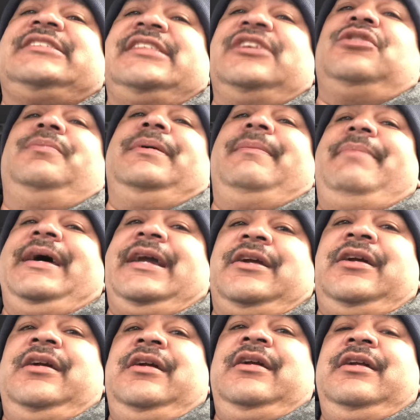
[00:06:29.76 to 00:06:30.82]
little bit
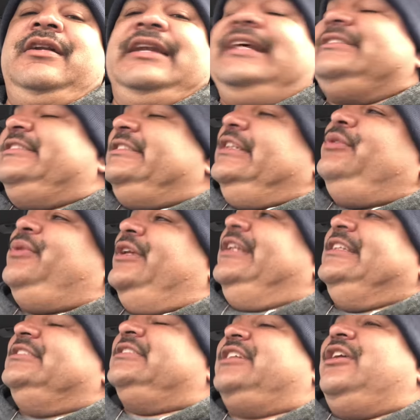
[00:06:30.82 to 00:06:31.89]
better. Let's see where
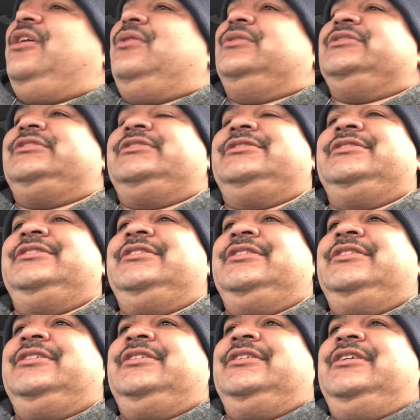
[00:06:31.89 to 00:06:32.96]
this goes.
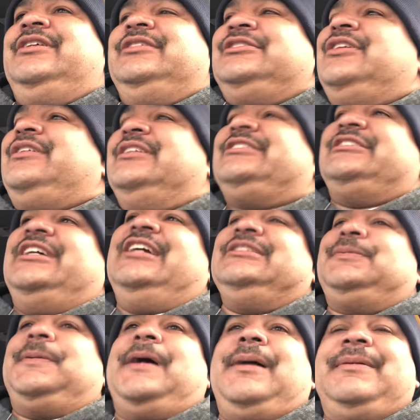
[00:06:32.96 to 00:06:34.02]
So the
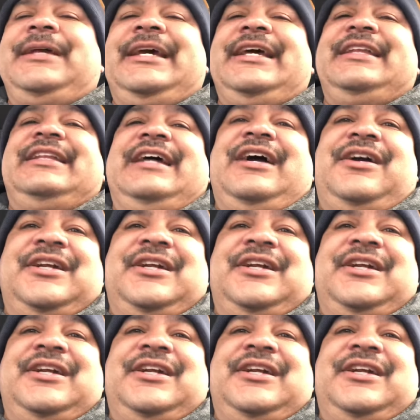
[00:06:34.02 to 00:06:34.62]
son's probably in there